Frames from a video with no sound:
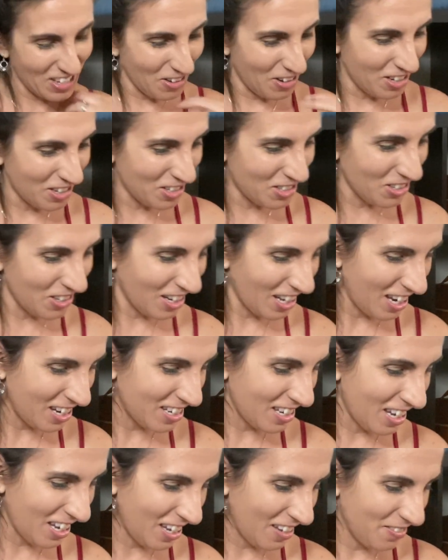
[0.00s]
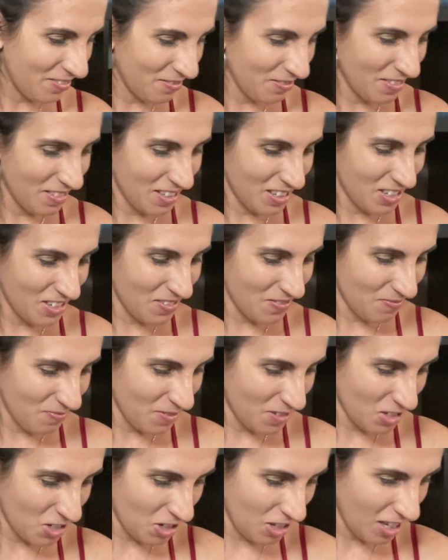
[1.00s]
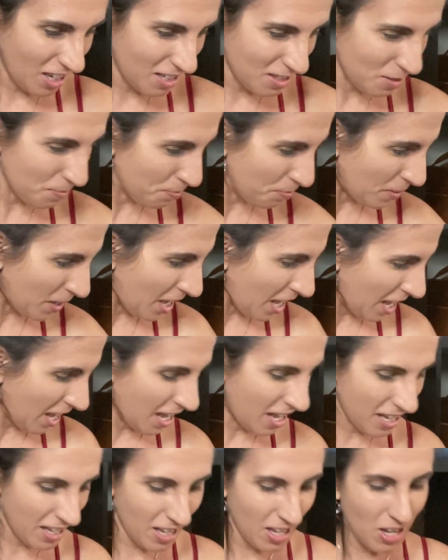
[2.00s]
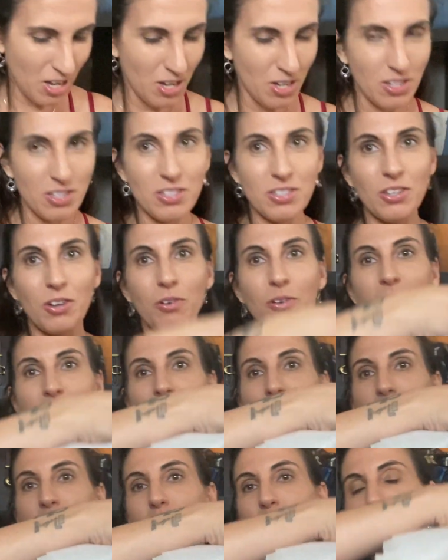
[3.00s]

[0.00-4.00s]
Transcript: I just thought I'd show you guys the bag. So they do